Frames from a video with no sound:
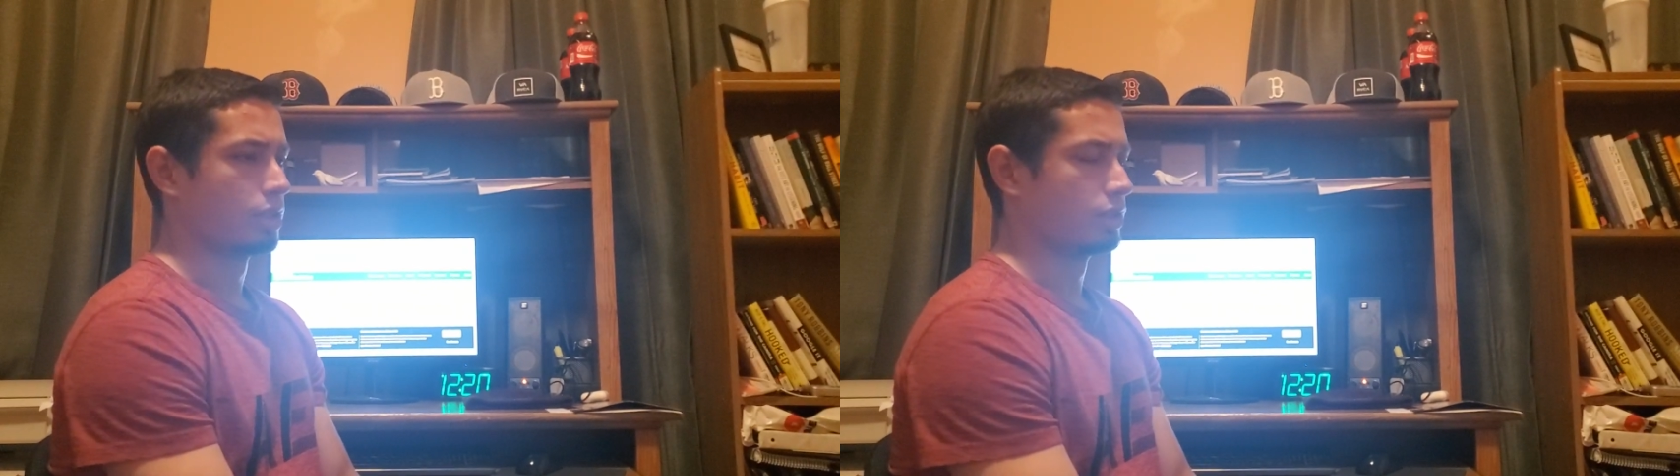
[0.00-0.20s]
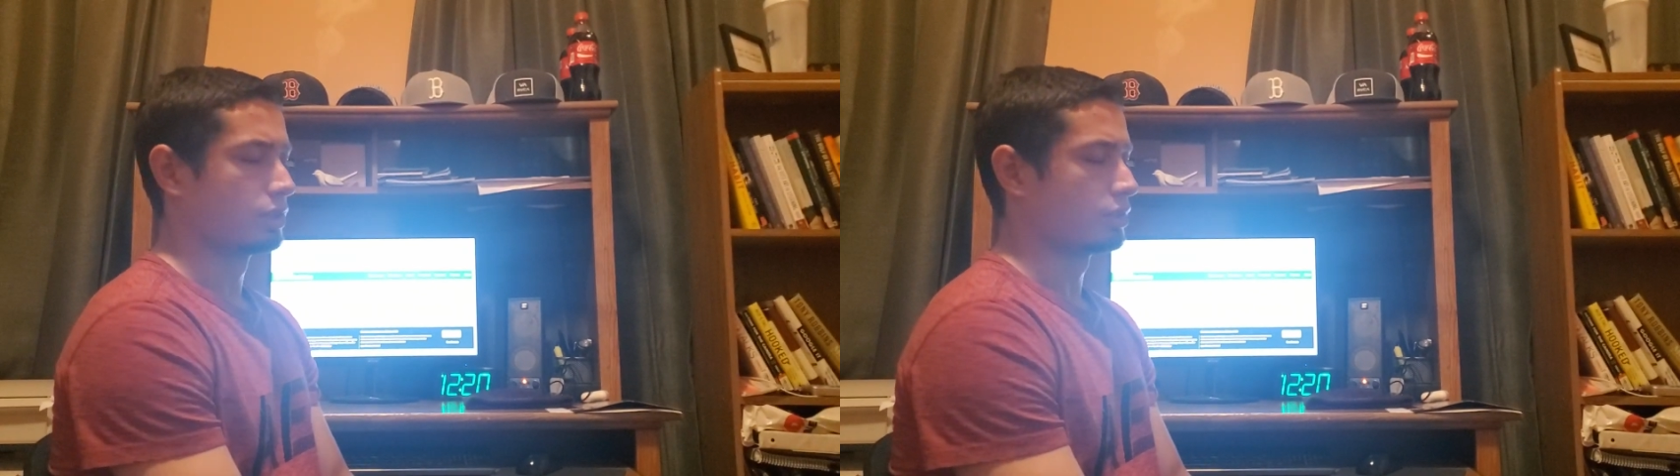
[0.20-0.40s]

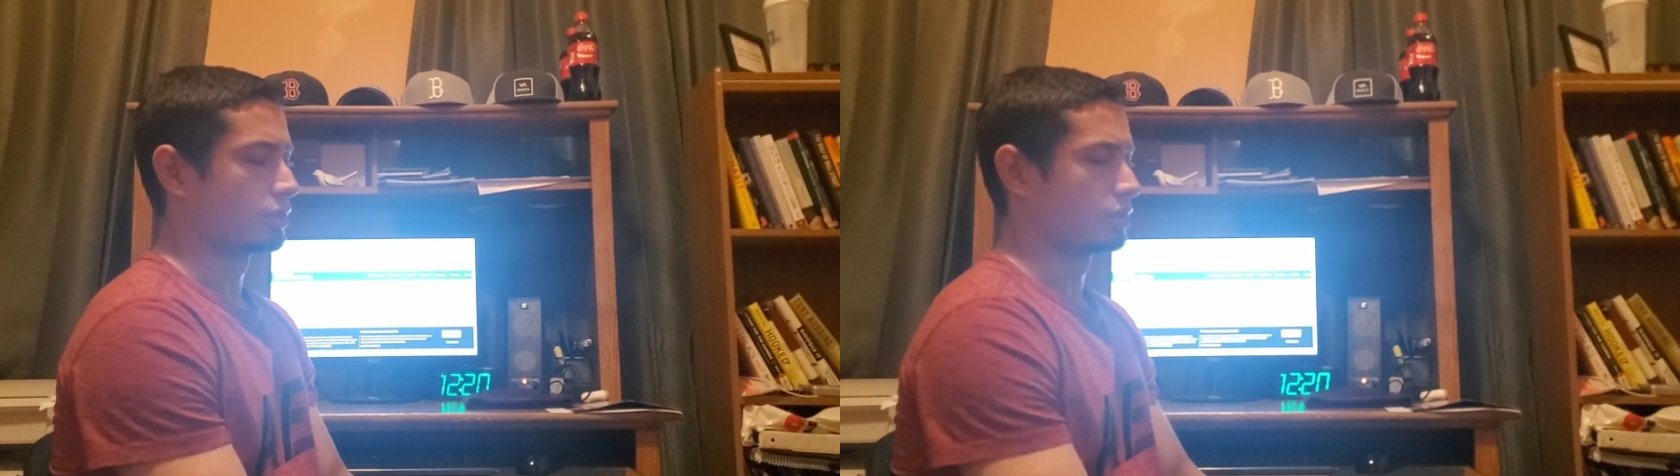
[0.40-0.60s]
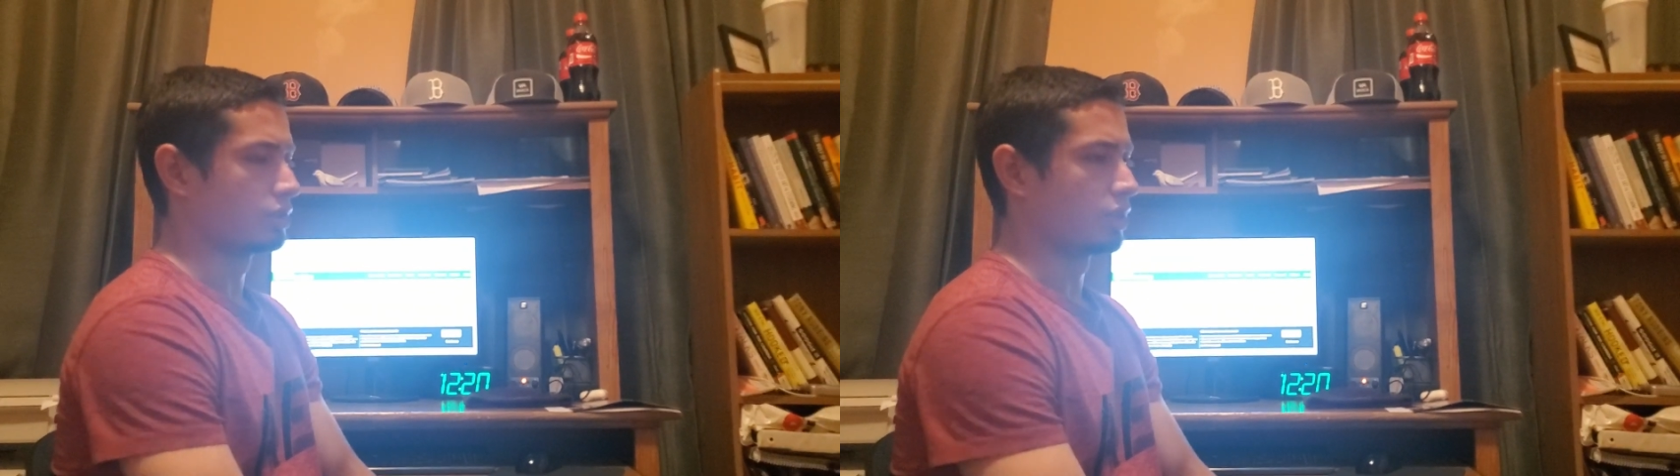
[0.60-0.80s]

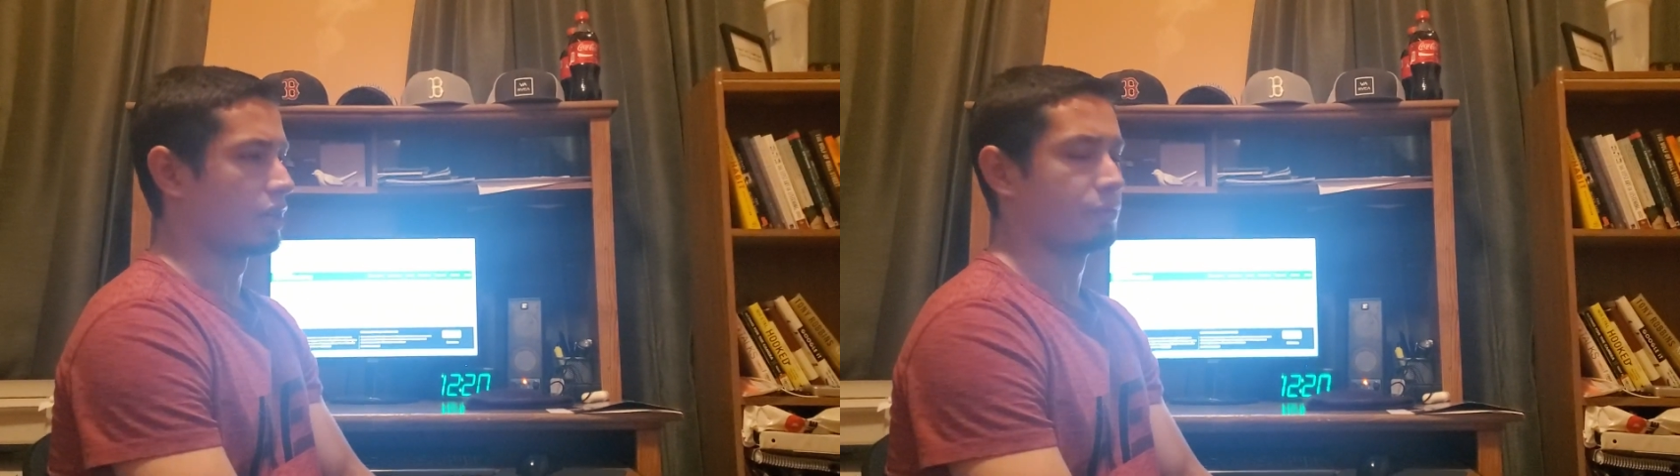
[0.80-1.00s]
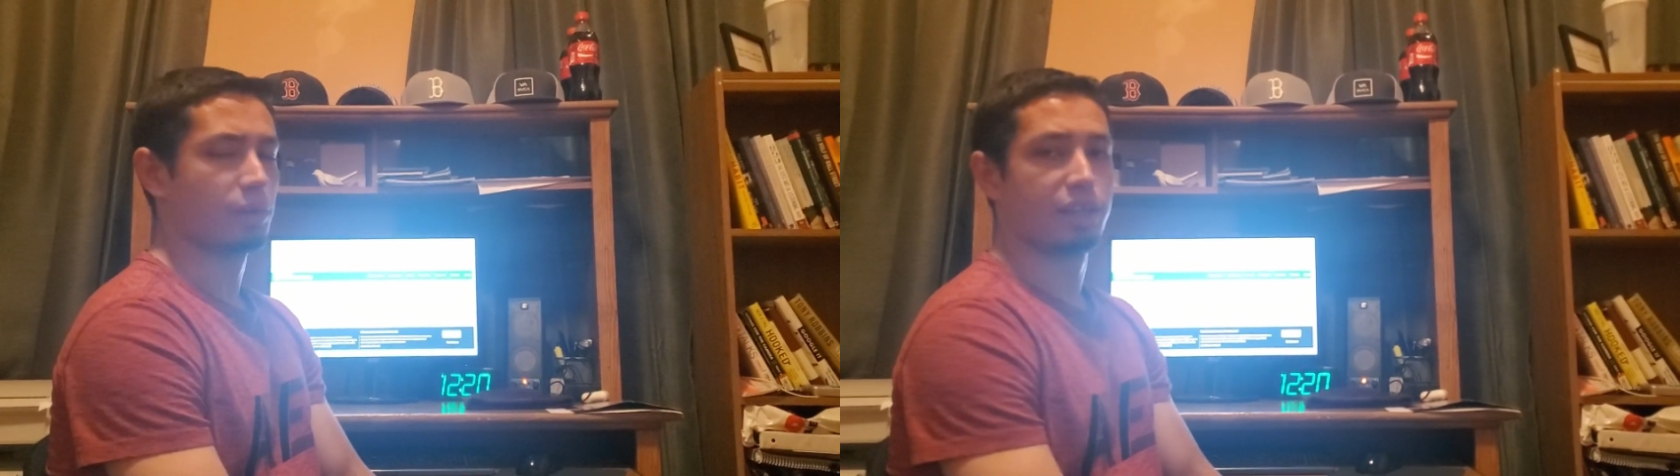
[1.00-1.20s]
let's
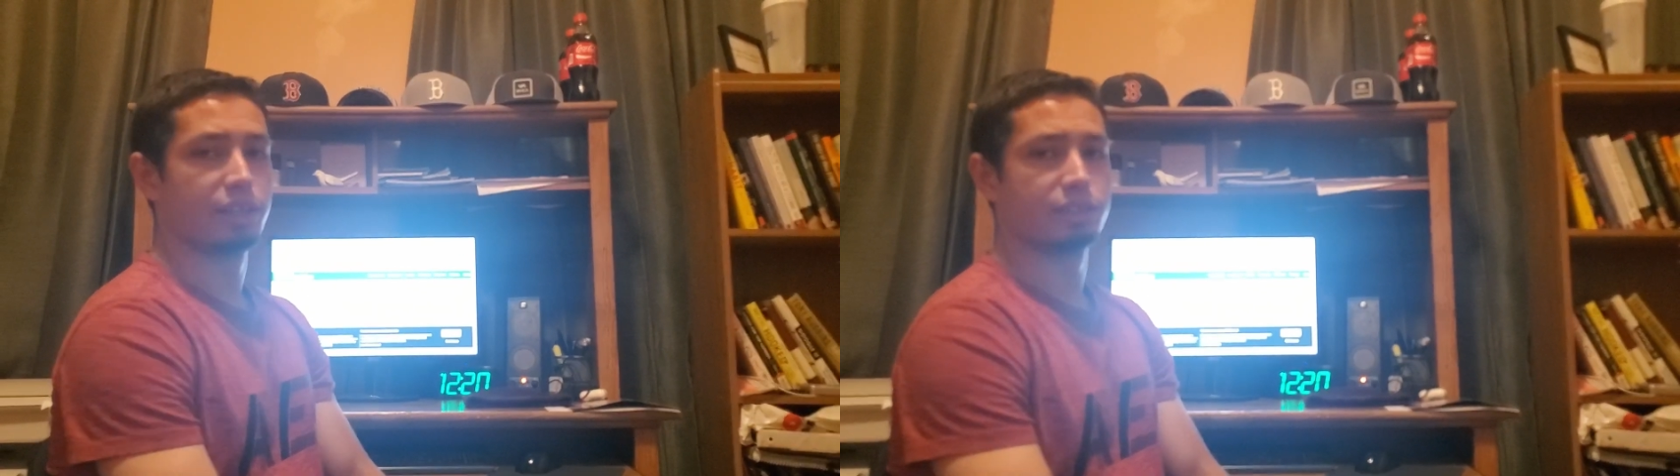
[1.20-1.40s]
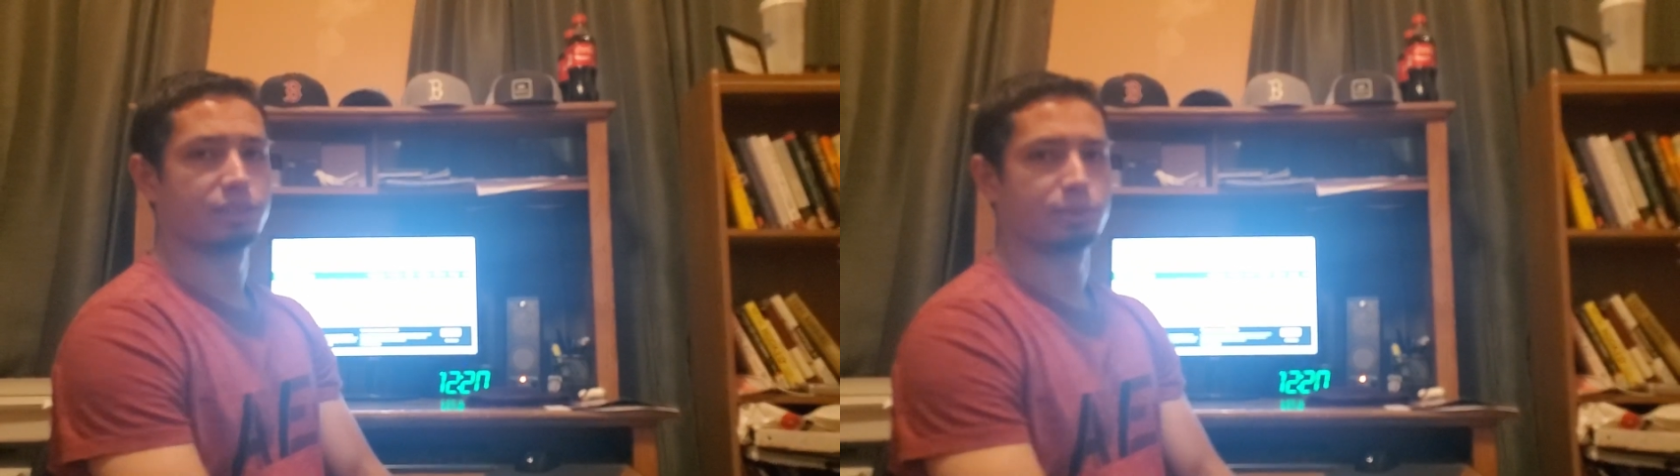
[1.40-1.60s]
dive right
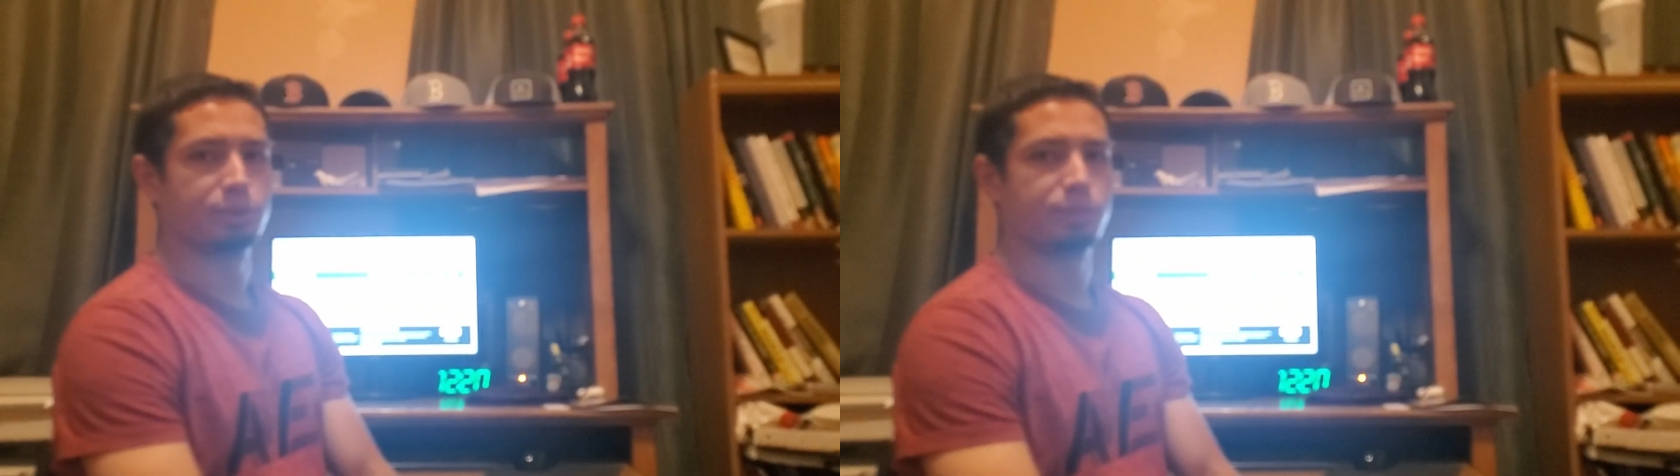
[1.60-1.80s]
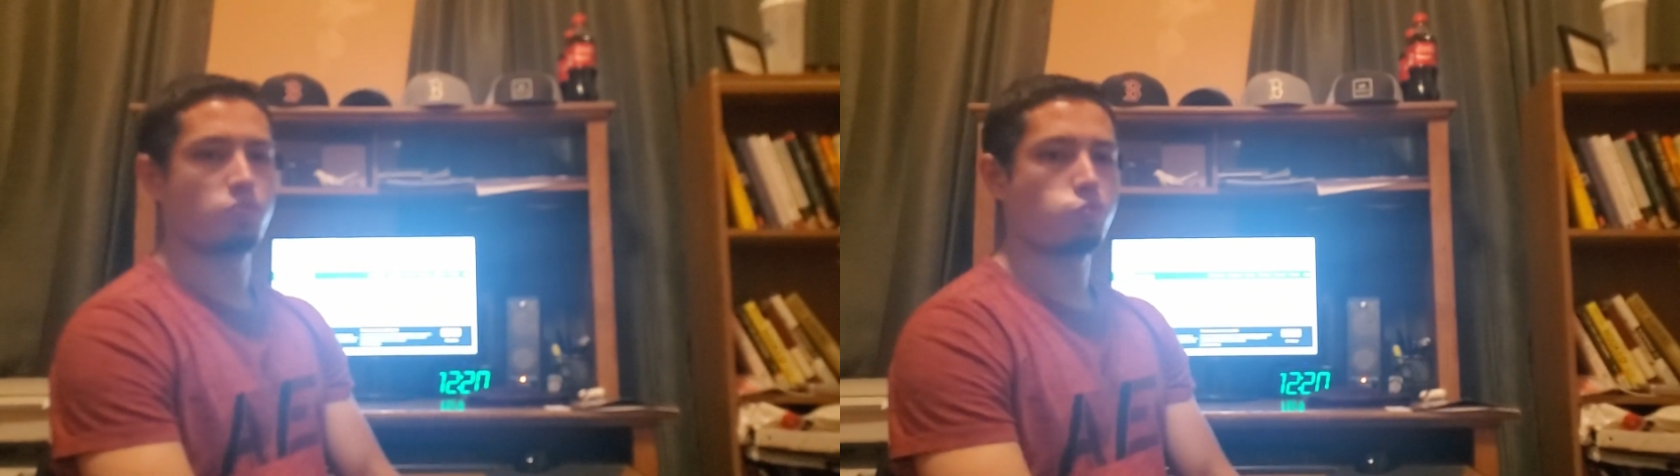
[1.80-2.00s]
into it.